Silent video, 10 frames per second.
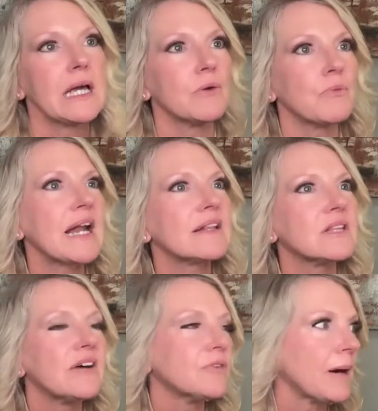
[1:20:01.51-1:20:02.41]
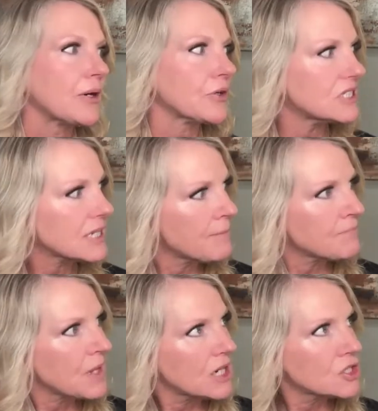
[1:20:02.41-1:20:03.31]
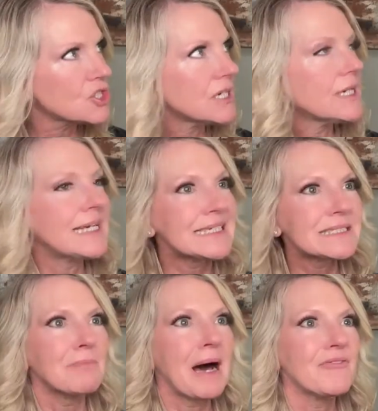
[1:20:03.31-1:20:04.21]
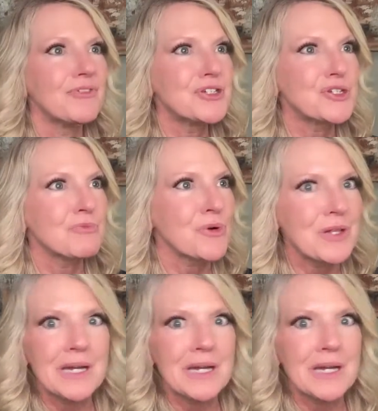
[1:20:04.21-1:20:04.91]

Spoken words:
And what I love about her is she gets my vision more than